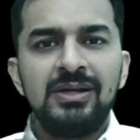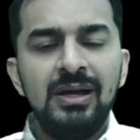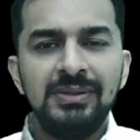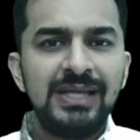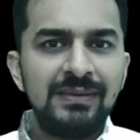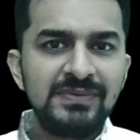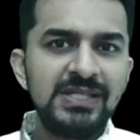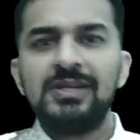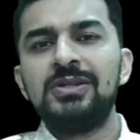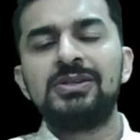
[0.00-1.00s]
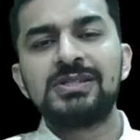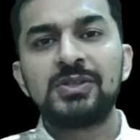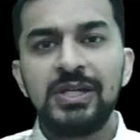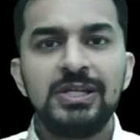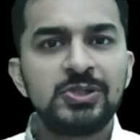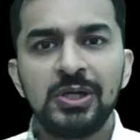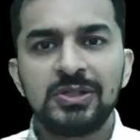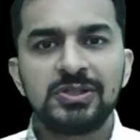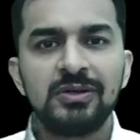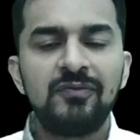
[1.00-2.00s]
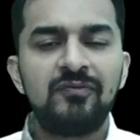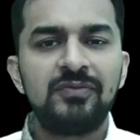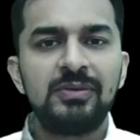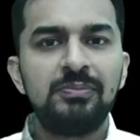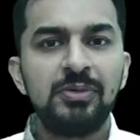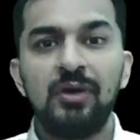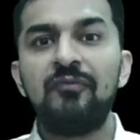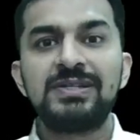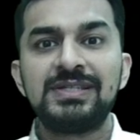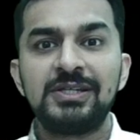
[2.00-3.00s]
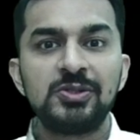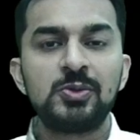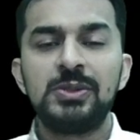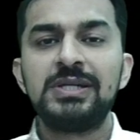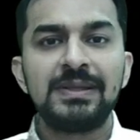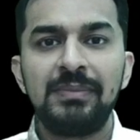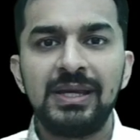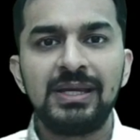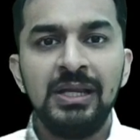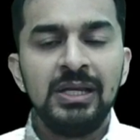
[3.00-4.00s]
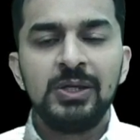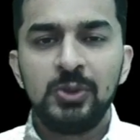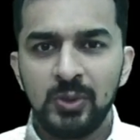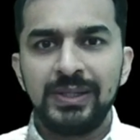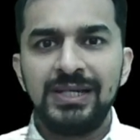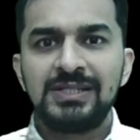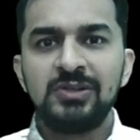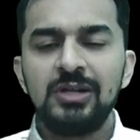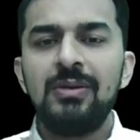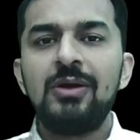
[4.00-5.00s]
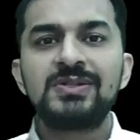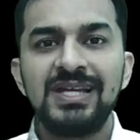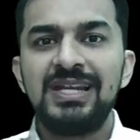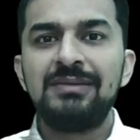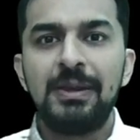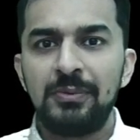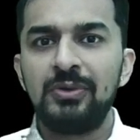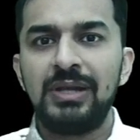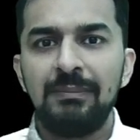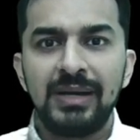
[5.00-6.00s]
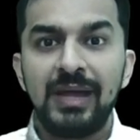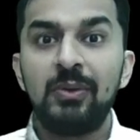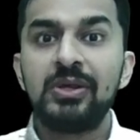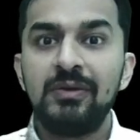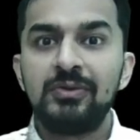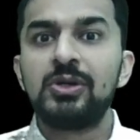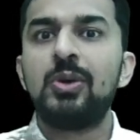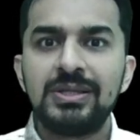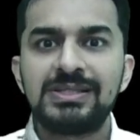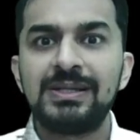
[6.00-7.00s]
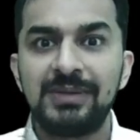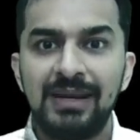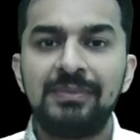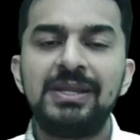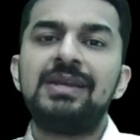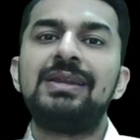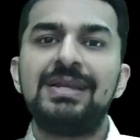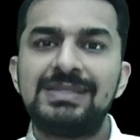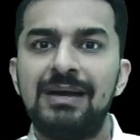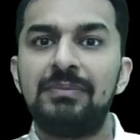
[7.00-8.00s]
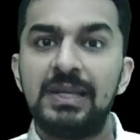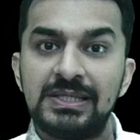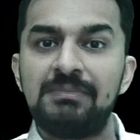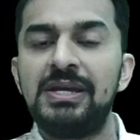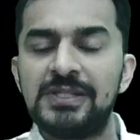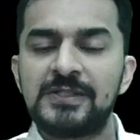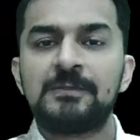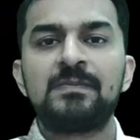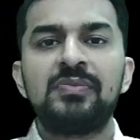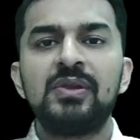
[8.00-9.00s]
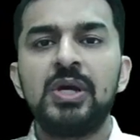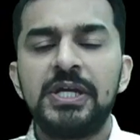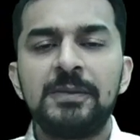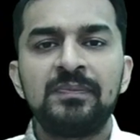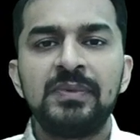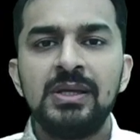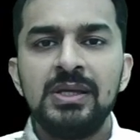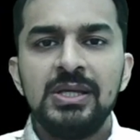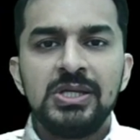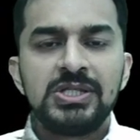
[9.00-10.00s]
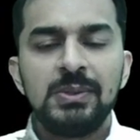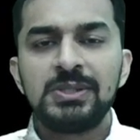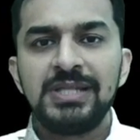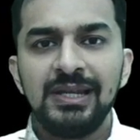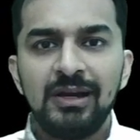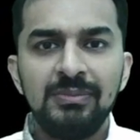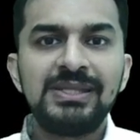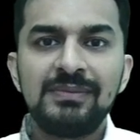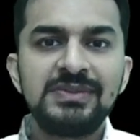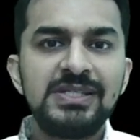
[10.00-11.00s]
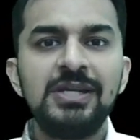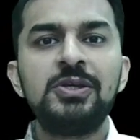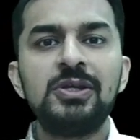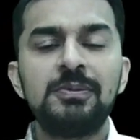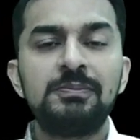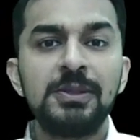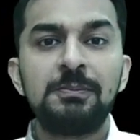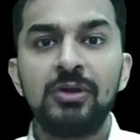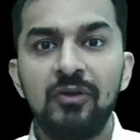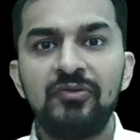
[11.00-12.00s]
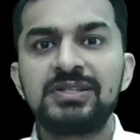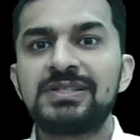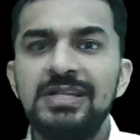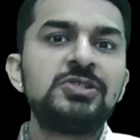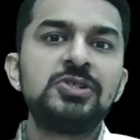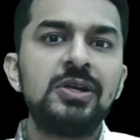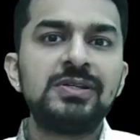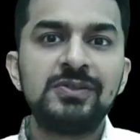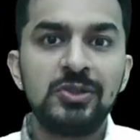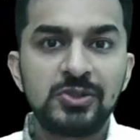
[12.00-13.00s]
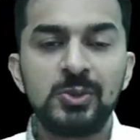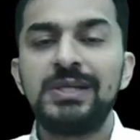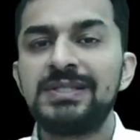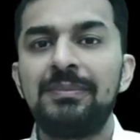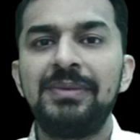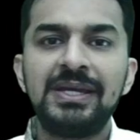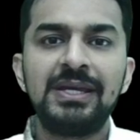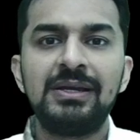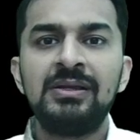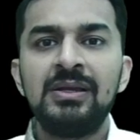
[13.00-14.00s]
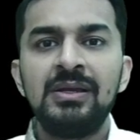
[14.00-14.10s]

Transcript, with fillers: Amit, I'm seeing the screenshots of profits that your students are making. Don't worry, it's not about selling my program, but I want to give you the concept, and I'm taking an example as a base. Okay. So he was telling, Amit, I'm seeing your the profit screenshots your students are making.